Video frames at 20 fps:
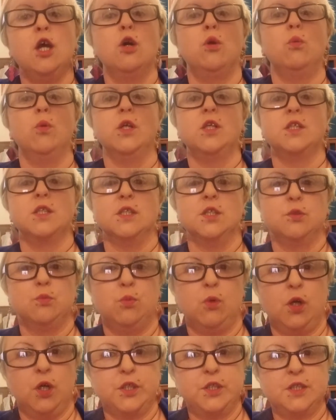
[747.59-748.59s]
which is
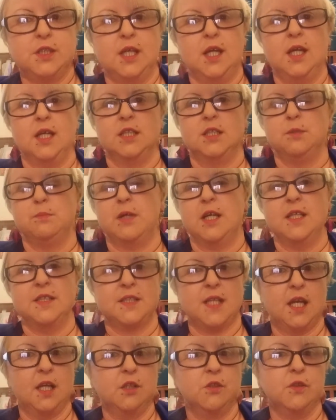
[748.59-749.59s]
what Tobias
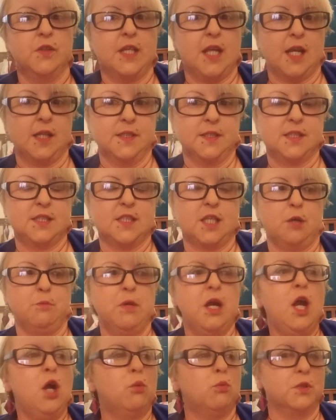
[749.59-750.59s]
Hankel, the unsub,
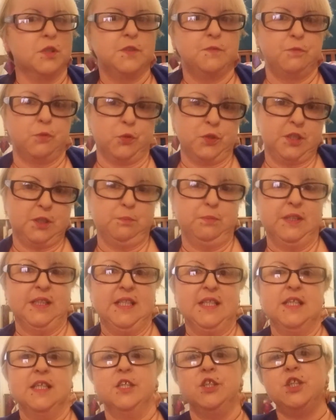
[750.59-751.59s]
was
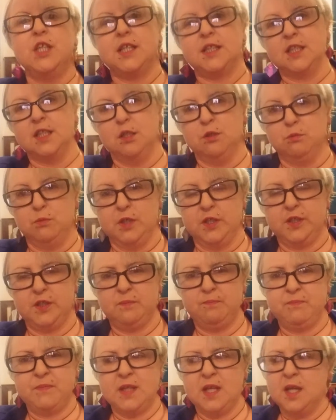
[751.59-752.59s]
forcibly injecting him with.
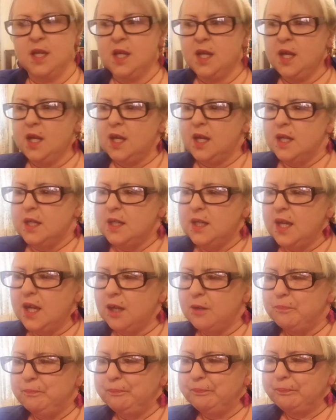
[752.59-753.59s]
Now,